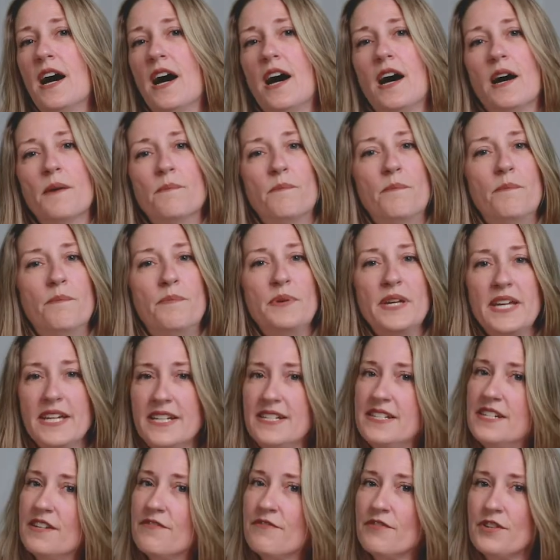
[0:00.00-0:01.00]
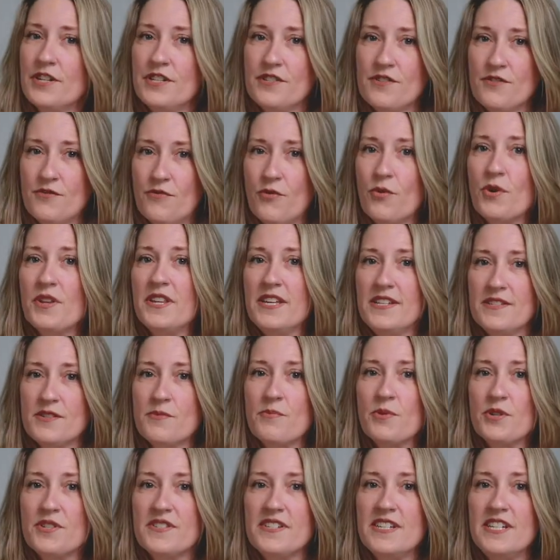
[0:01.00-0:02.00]
a big difference for these
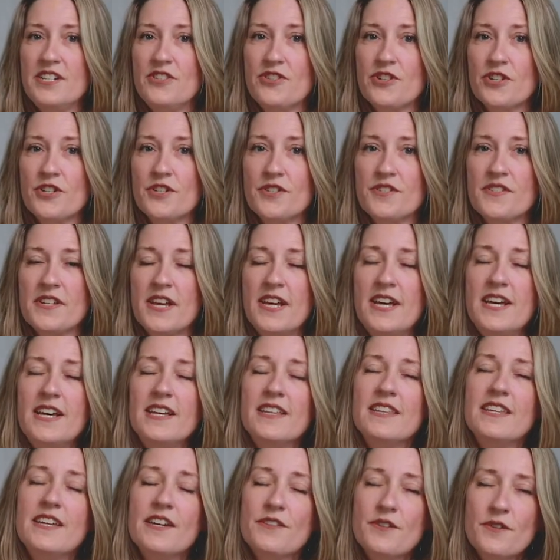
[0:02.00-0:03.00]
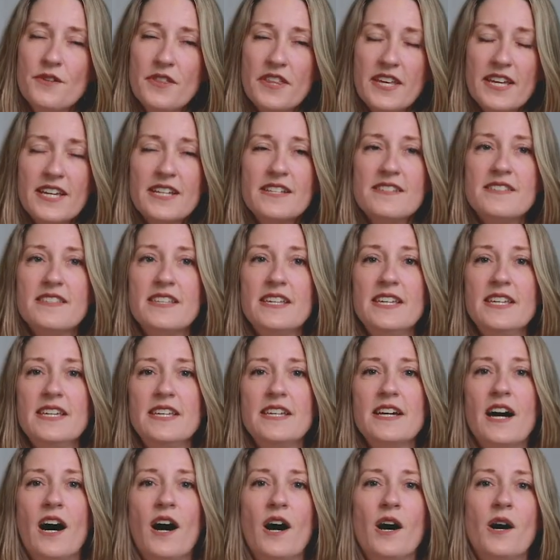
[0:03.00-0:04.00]
procedures. The other thing is
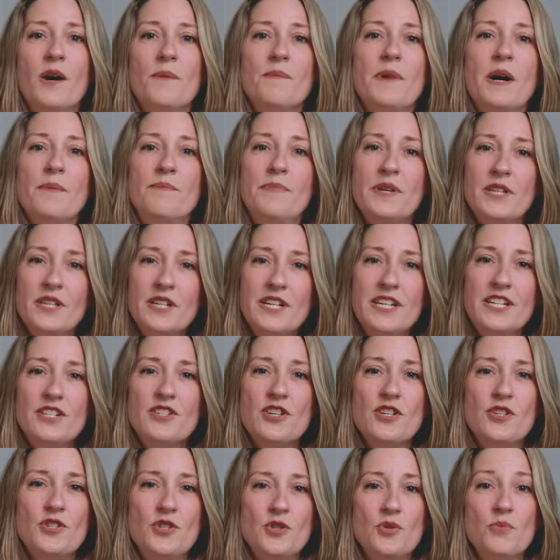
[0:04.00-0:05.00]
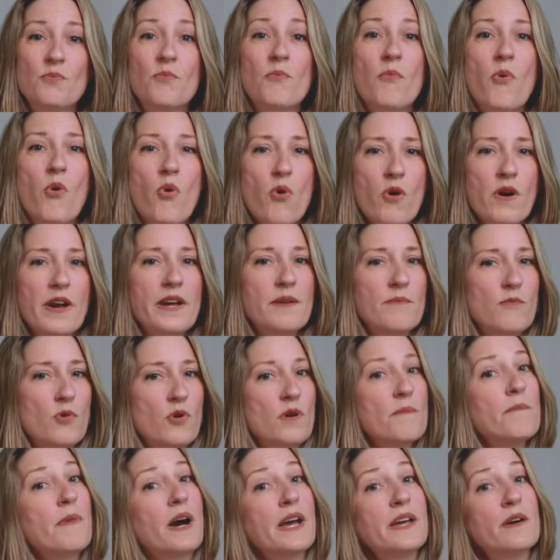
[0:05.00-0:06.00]
the um, ability to do more and
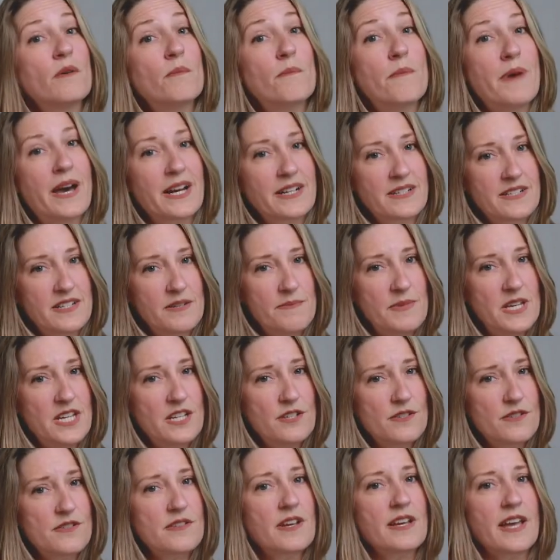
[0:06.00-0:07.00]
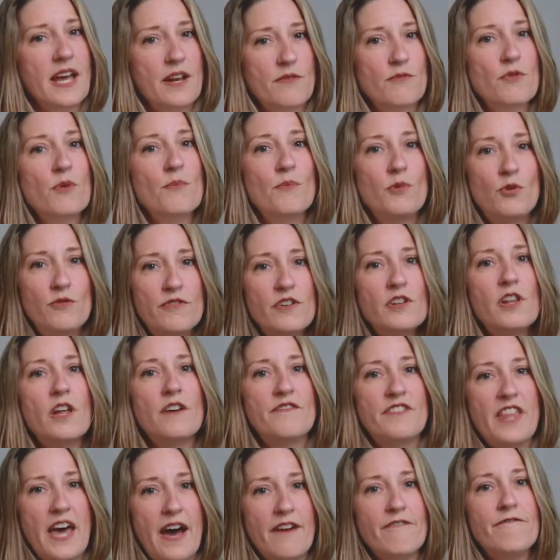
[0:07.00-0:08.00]
more myomectomies, again, removal
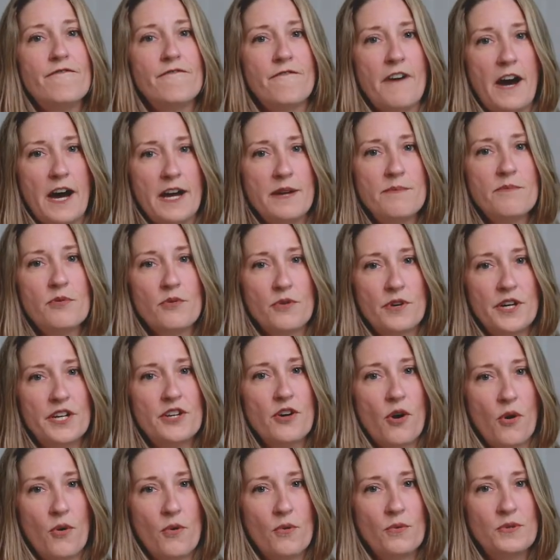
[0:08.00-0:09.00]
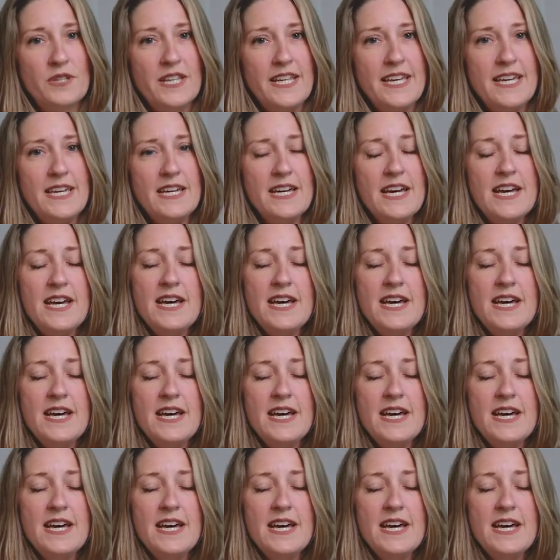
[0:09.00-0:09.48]
of that fibroid only